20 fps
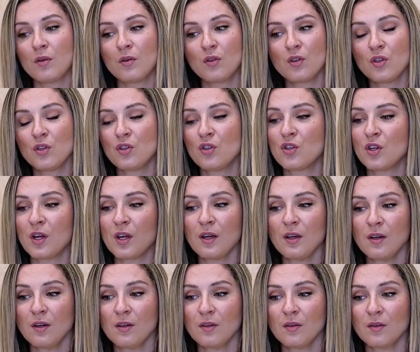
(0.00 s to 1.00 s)
Just
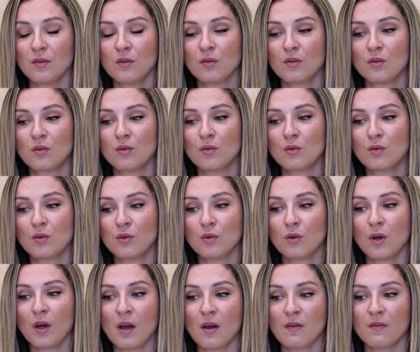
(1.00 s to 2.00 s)
check, do you
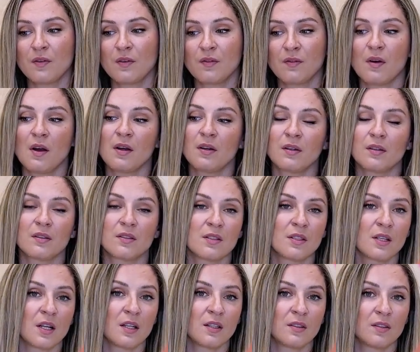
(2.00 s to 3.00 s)
have the final
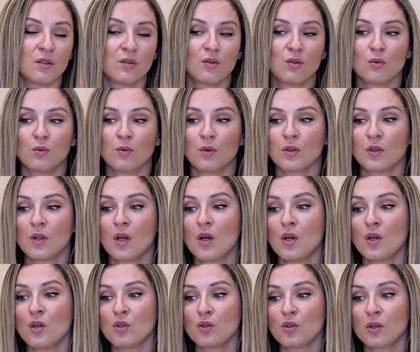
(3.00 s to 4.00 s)
result that you want?
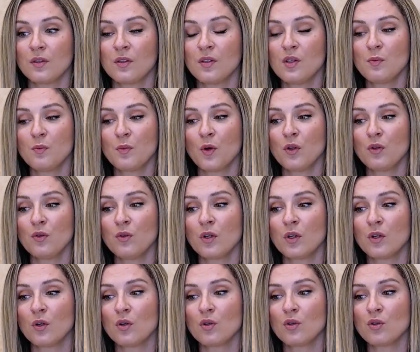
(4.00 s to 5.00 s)
So at this point you
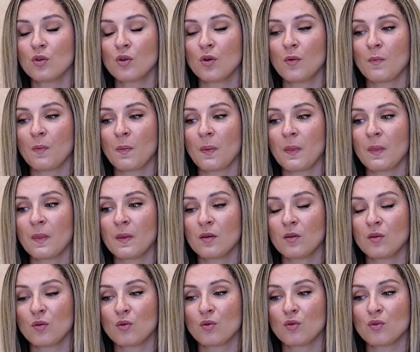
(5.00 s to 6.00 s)
can also
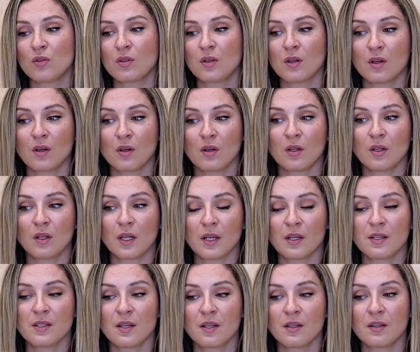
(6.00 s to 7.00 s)
use like I
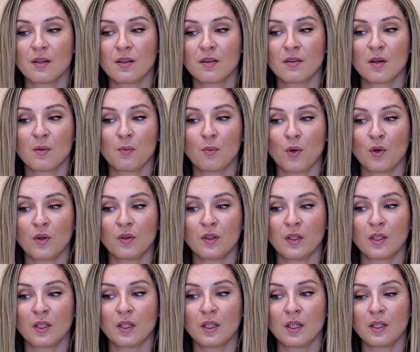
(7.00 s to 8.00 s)
said, the 3-point
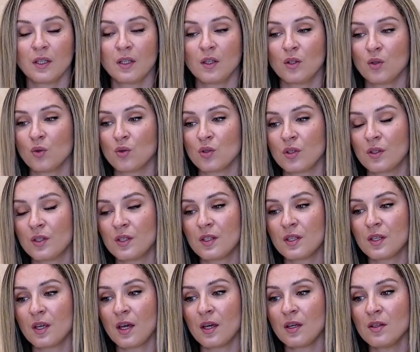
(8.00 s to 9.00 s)
needle. I didn't use it this
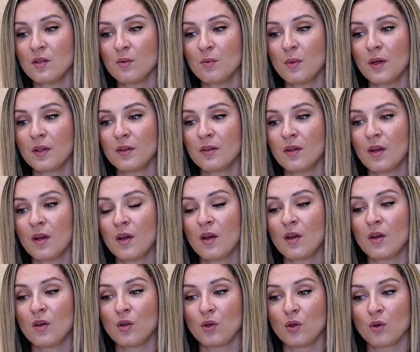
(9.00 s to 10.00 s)
case, but
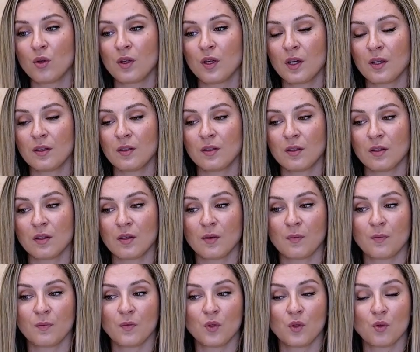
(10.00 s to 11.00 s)
you can
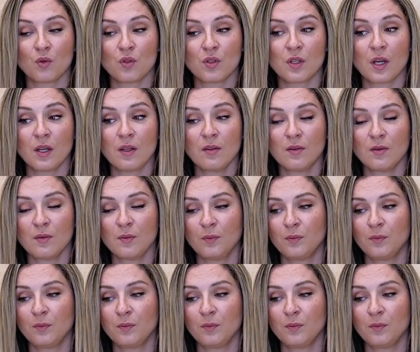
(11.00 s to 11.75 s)
use that